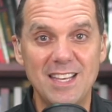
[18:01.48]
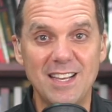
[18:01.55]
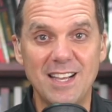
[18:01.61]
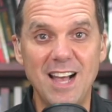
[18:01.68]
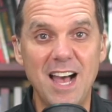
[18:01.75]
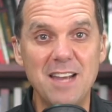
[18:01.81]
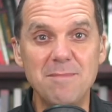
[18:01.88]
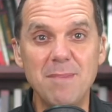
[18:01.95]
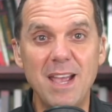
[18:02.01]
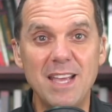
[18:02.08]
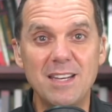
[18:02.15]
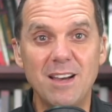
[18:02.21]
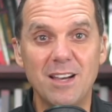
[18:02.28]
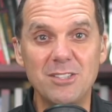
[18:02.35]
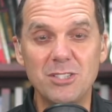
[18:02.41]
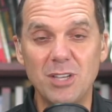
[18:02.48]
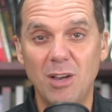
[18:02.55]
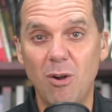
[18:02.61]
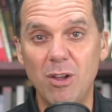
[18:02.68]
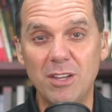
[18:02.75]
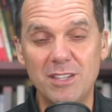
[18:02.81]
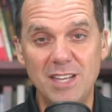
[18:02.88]
God made us
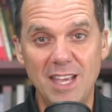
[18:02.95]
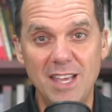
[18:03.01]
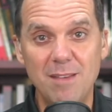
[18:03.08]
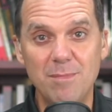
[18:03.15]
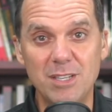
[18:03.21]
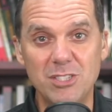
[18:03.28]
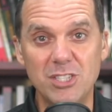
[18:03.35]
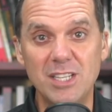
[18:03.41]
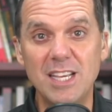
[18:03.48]
all in the image, in